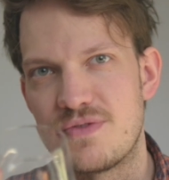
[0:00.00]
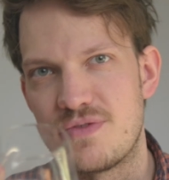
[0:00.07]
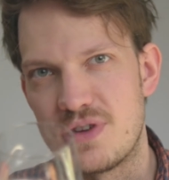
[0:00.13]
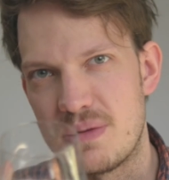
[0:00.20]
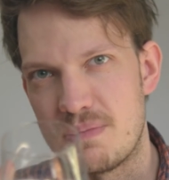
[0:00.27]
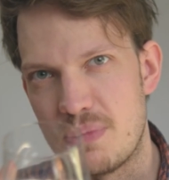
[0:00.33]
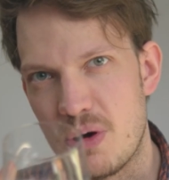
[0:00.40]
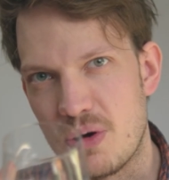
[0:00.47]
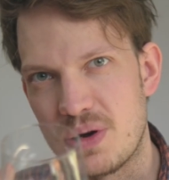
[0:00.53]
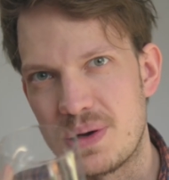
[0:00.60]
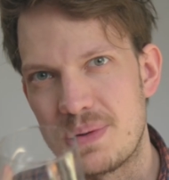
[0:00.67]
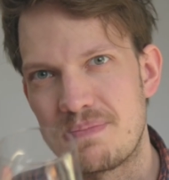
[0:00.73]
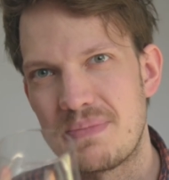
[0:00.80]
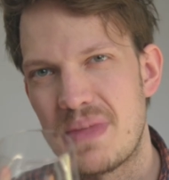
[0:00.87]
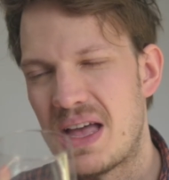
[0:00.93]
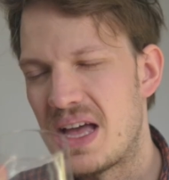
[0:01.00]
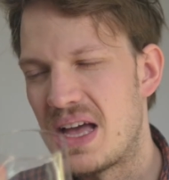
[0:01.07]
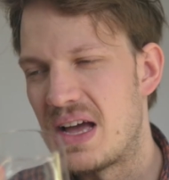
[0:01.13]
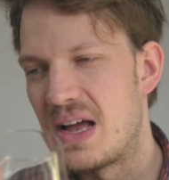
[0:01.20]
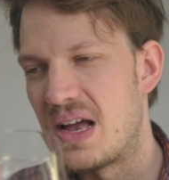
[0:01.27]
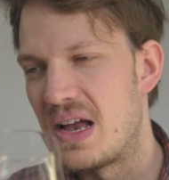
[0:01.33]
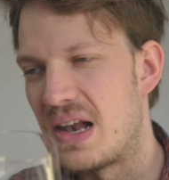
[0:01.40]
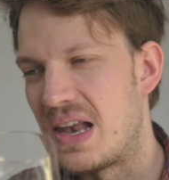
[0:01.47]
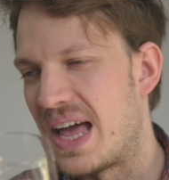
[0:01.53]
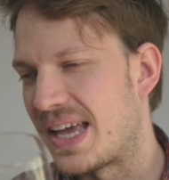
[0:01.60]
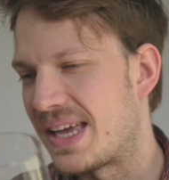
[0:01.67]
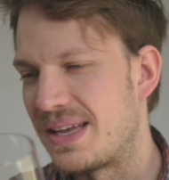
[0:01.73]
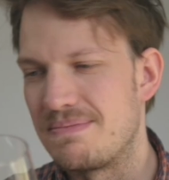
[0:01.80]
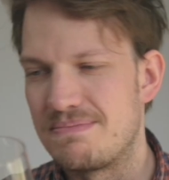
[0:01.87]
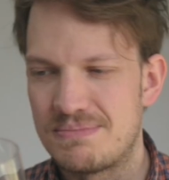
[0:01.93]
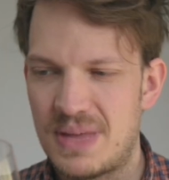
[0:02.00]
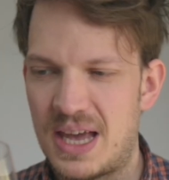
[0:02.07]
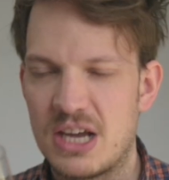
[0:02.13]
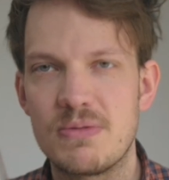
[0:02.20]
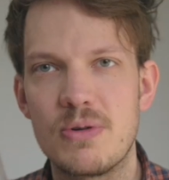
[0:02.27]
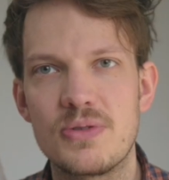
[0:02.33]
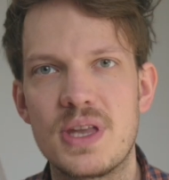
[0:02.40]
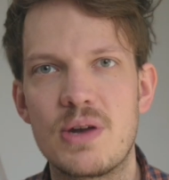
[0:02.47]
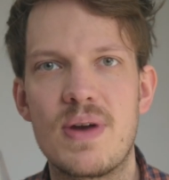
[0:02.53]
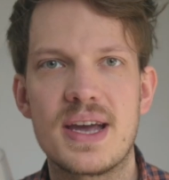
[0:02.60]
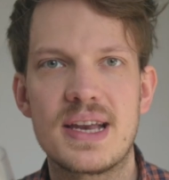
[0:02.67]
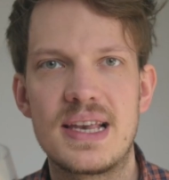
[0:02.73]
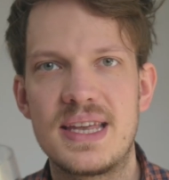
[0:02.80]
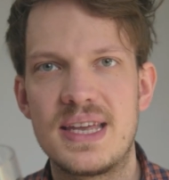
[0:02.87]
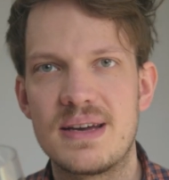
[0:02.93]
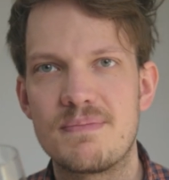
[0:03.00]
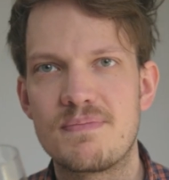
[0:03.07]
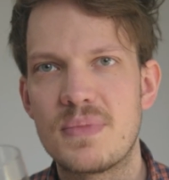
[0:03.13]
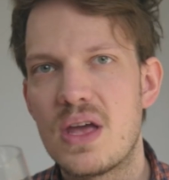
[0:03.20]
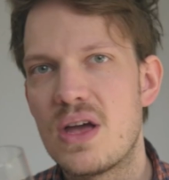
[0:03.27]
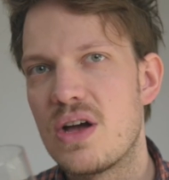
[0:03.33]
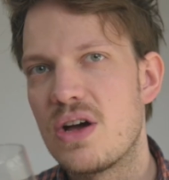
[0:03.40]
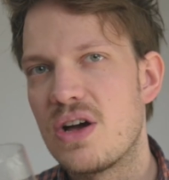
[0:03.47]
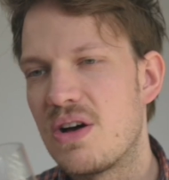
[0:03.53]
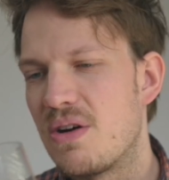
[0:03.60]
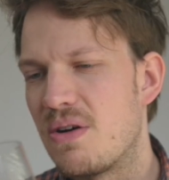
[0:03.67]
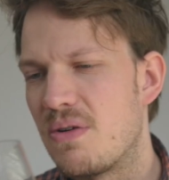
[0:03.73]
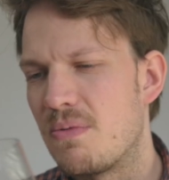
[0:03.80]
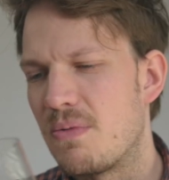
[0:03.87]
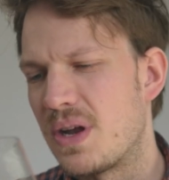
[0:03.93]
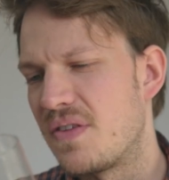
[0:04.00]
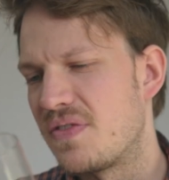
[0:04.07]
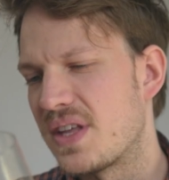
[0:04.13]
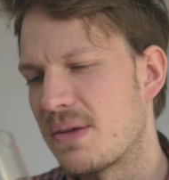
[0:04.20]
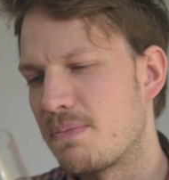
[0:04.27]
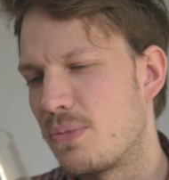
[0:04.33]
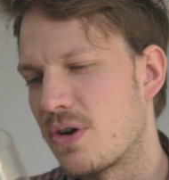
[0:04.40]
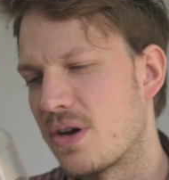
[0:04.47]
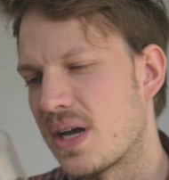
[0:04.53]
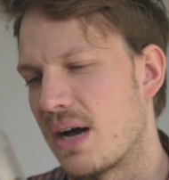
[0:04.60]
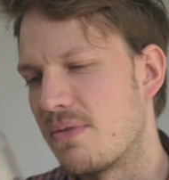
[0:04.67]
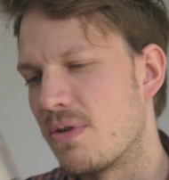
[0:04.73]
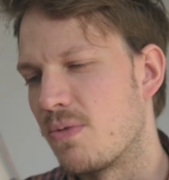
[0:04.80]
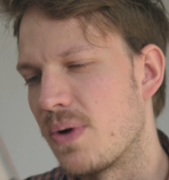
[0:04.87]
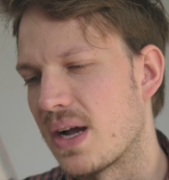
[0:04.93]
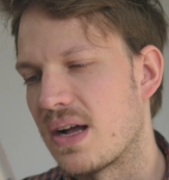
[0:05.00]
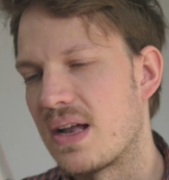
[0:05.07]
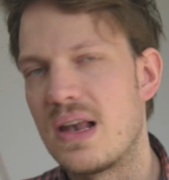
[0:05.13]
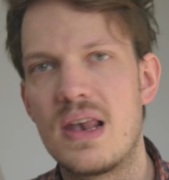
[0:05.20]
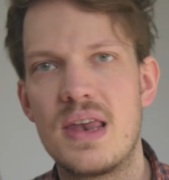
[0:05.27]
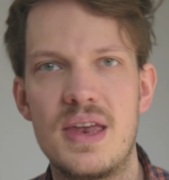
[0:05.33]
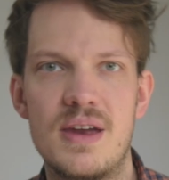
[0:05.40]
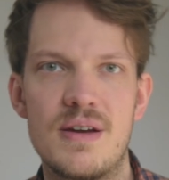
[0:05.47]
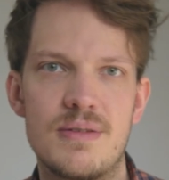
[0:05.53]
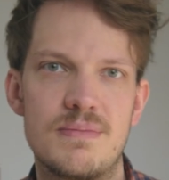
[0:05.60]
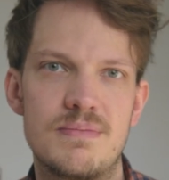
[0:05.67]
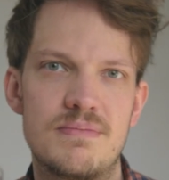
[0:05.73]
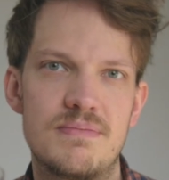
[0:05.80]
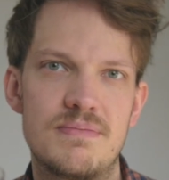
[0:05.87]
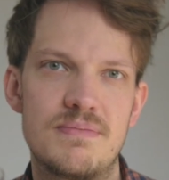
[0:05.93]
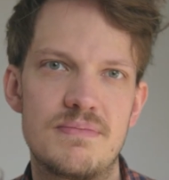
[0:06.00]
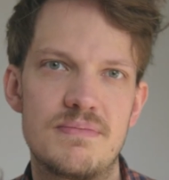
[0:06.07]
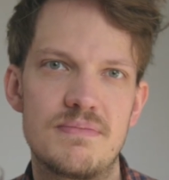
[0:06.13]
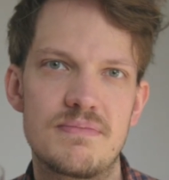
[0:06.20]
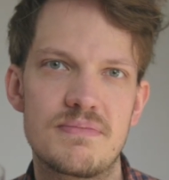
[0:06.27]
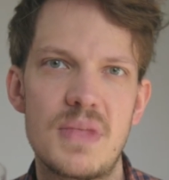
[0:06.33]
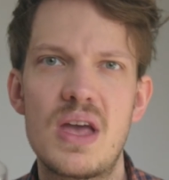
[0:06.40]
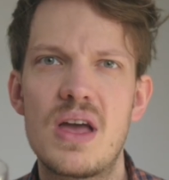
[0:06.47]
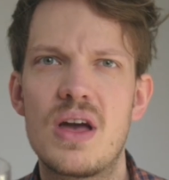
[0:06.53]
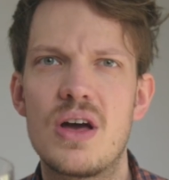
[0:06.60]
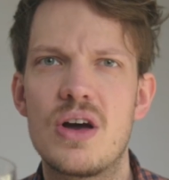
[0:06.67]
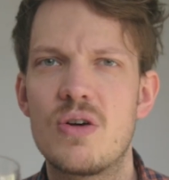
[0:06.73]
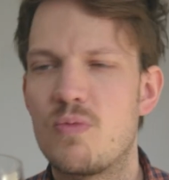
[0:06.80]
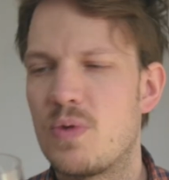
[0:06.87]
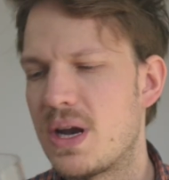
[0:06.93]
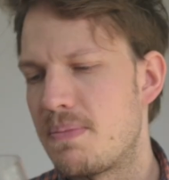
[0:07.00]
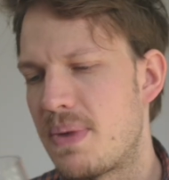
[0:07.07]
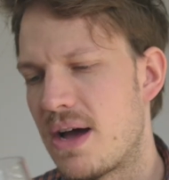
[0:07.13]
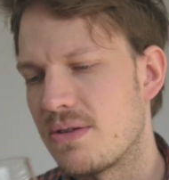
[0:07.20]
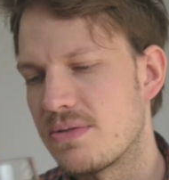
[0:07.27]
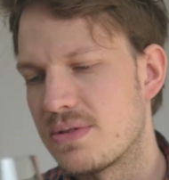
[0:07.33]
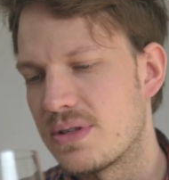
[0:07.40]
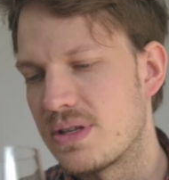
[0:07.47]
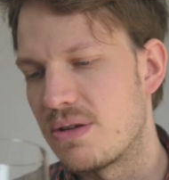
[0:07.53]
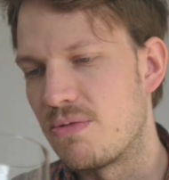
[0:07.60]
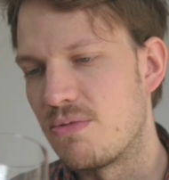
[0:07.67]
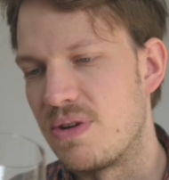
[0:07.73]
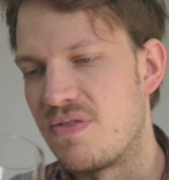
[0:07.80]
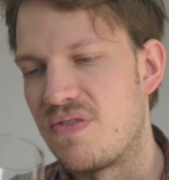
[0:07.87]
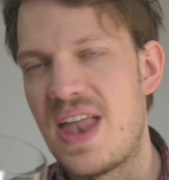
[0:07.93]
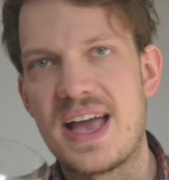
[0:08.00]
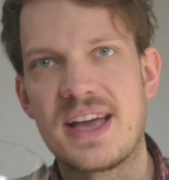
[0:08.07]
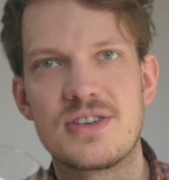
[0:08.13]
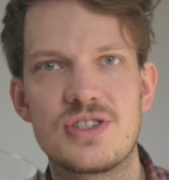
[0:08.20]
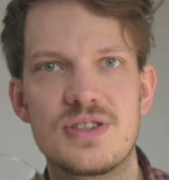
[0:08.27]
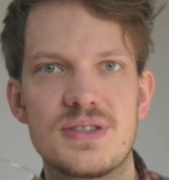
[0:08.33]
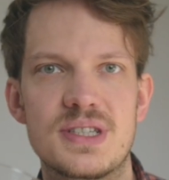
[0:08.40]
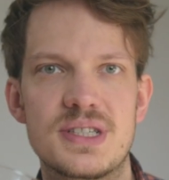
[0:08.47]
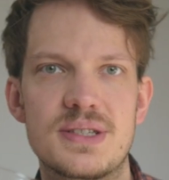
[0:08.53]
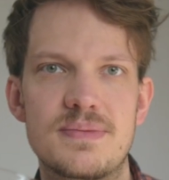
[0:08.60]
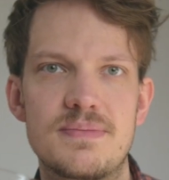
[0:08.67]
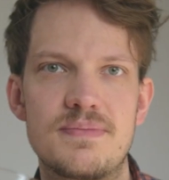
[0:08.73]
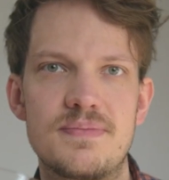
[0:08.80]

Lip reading: for the book. Like, and I quote directly here, what if the book cover were clear? What about reflections?